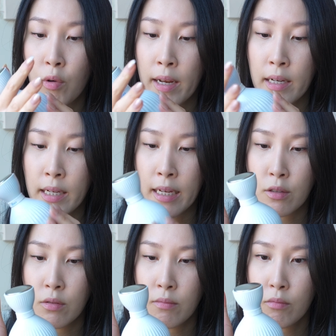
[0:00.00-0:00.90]
when it
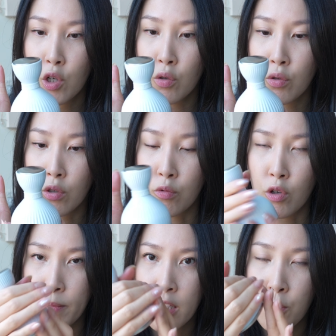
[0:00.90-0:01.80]
gets cold or
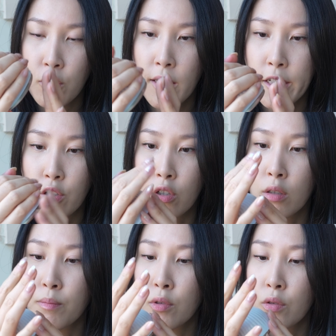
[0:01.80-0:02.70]
warm. It's supposed to like turn
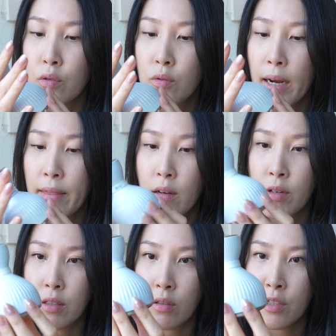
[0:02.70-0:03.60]
blue, I think,
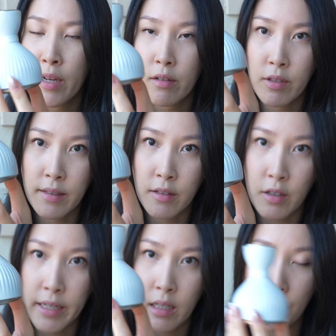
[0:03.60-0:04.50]
when it's, you can't really see it
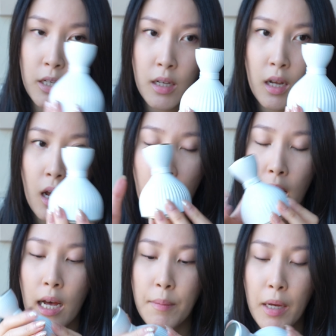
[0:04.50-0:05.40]
on the camera.
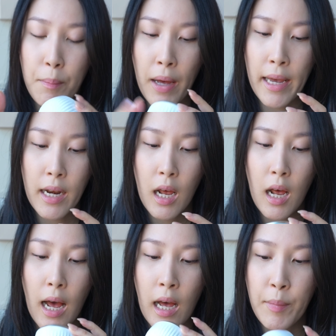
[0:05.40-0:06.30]
But
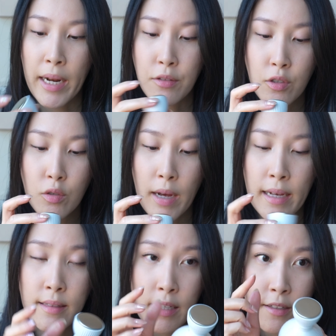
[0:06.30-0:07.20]
it has two
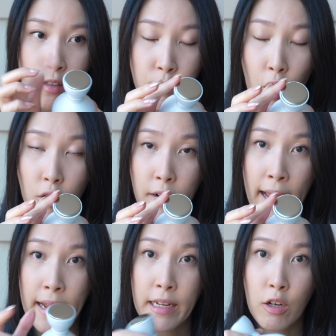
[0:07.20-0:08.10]
ends, a smaller
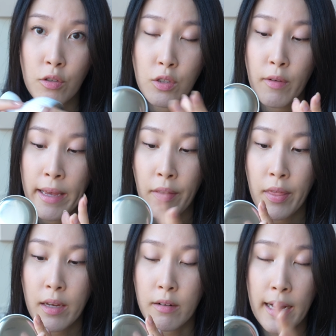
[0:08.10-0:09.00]
end and also a
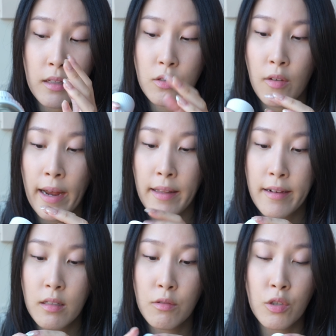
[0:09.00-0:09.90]
thicker end. So I
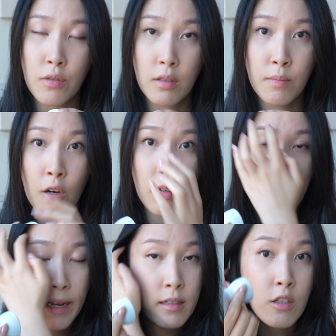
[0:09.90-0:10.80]
like to use the smaller
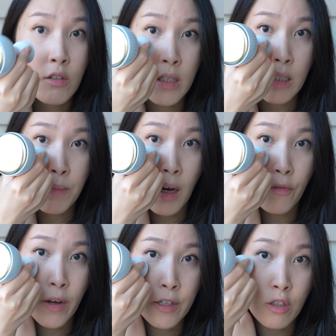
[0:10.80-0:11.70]
end to depuff
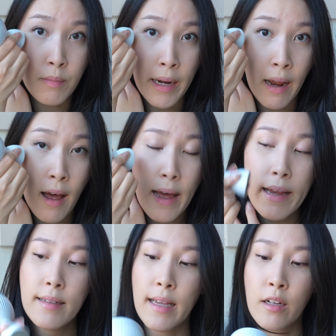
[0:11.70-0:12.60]
under my
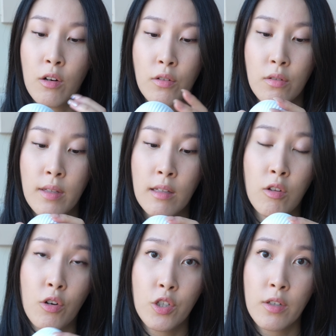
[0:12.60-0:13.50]
eyes, and then also the
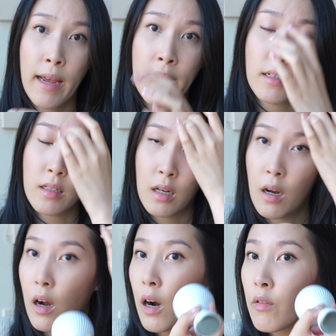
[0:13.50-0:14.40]
larger end
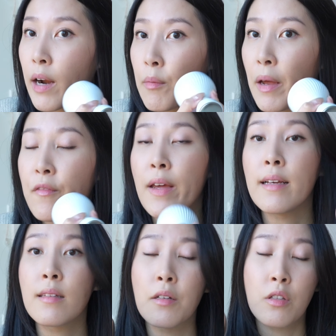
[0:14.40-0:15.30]
around my
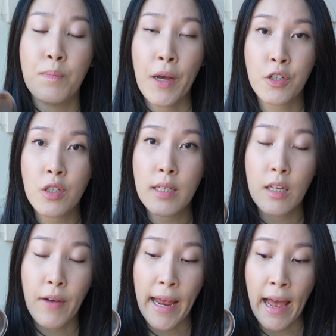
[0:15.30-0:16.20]
face, especially
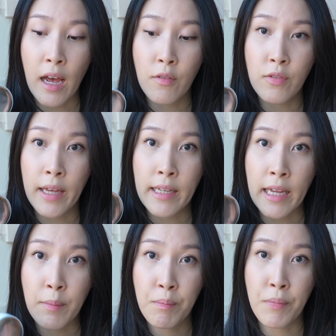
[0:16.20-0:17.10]
if I have like
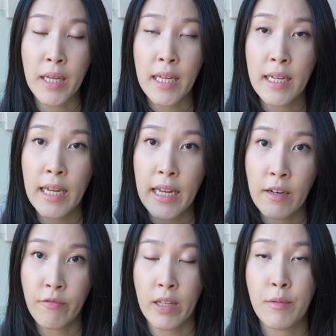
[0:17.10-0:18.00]
a big
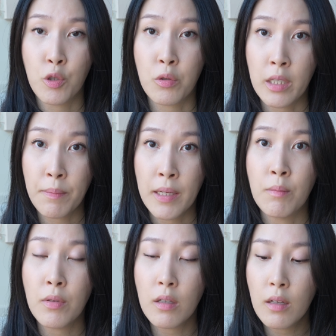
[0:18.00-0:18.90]
inflammatory
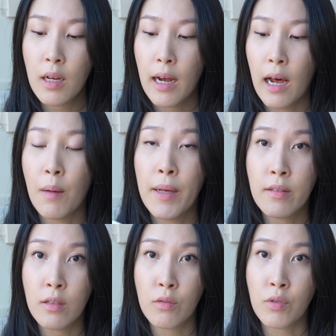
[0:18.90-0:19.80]
pimple.
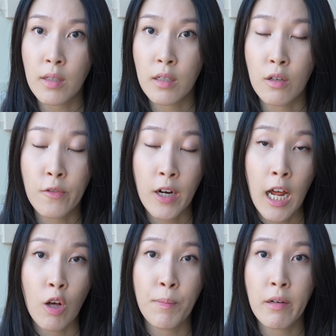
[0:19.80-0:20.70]
This is really good for
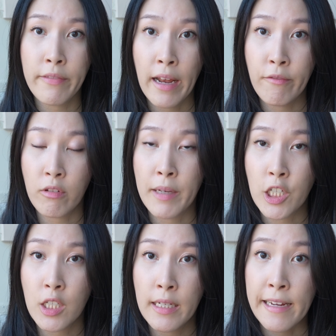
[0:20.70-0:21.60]
helping with that
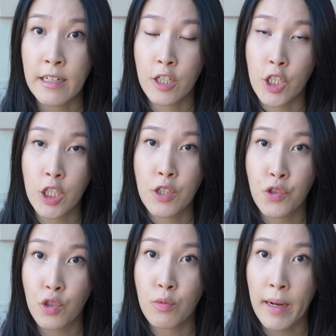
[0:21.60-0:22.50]
inflammation in addition
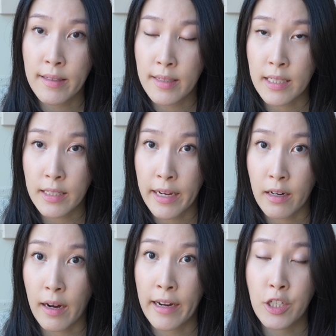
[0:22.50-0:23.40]
to my
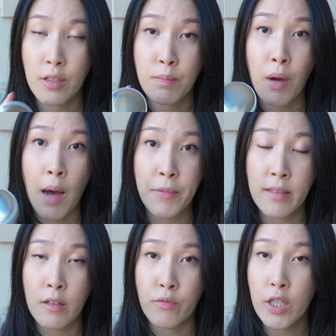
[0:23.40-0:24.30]
skincare. And I just pop
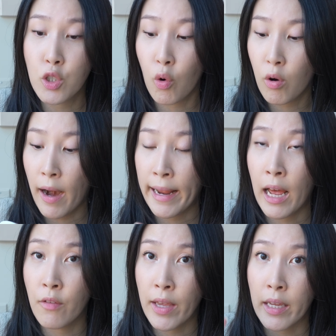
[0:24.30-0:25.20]
this in the fridge, or I
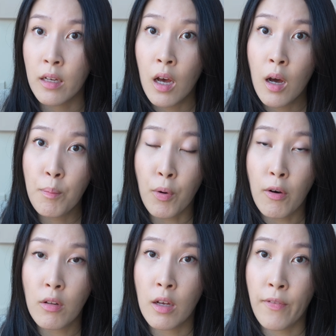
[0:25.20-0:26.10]
have a
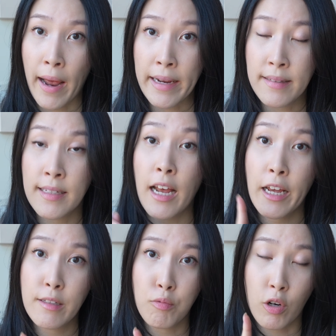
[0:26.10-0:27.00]
bowl of ice, not
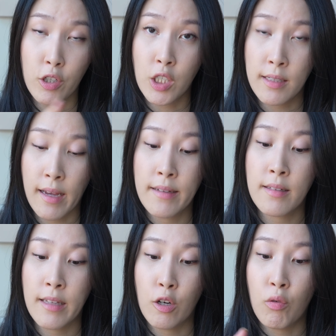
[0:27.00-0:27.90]
ice water, just ice,
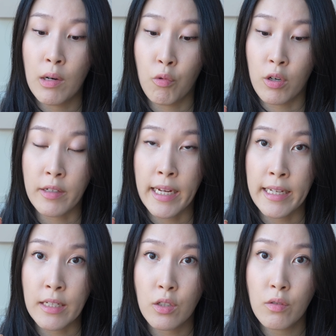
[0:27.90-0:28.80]
because I don't want water
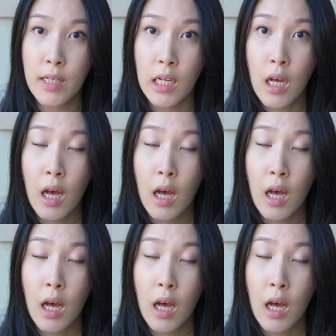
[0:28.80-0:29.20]
getting into it,